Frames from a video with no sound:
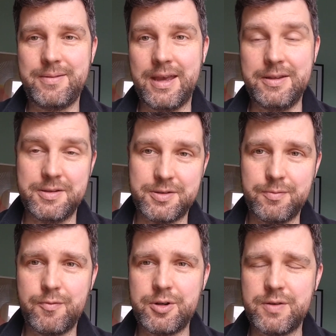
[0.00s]
cases,
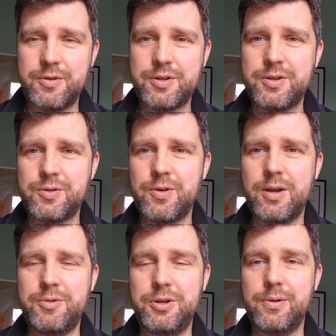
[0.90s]
some of which I've just
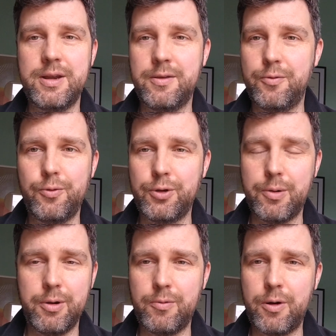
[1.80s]
described to you, and how they're all
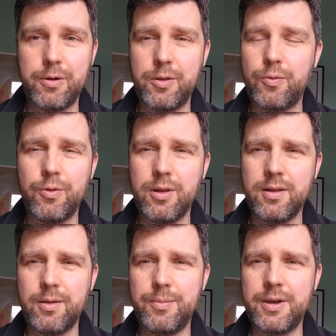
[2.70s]
going wrong and they're all a
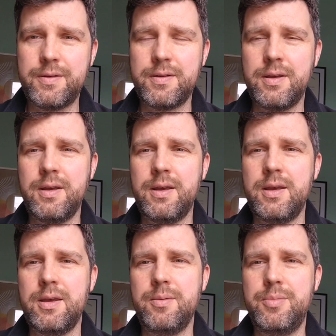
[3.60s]
little bit
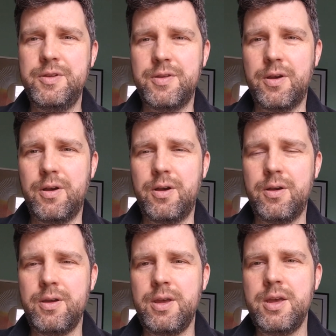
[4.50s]
bizarre.
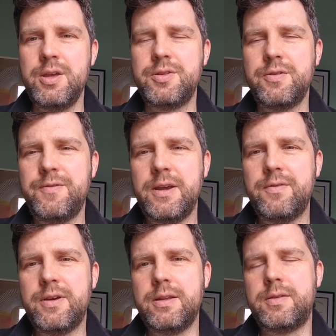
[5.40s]
So think
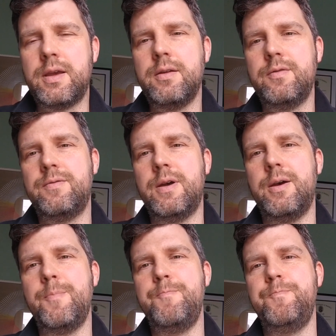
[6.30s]
of it as kind of
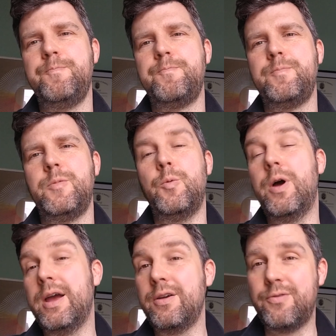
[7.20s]
the
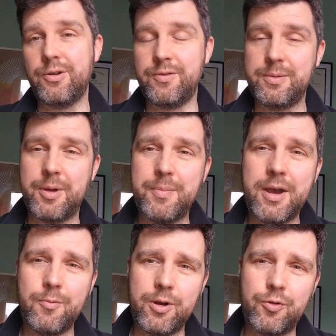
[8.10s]
way I thought of it in my
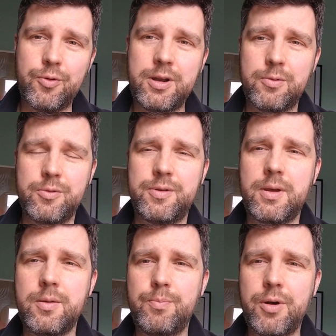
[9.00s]
mind when I was reading it was
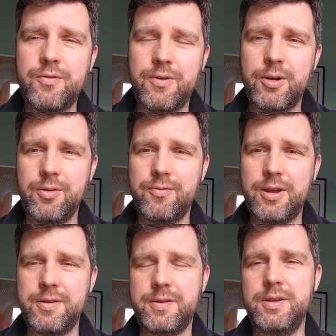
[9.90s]
kind of Bonfire of the
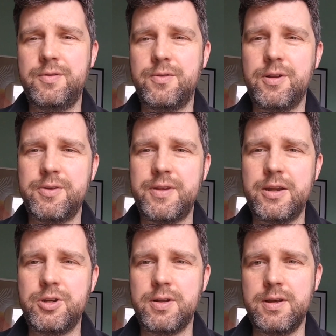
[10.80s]
Vanities for Los
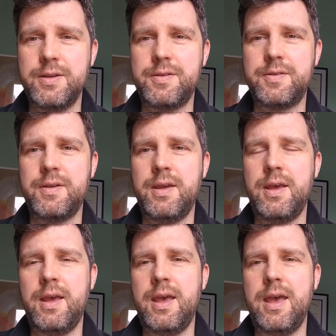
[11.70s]
Angeles.
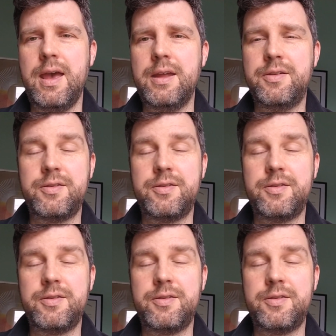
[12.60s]
And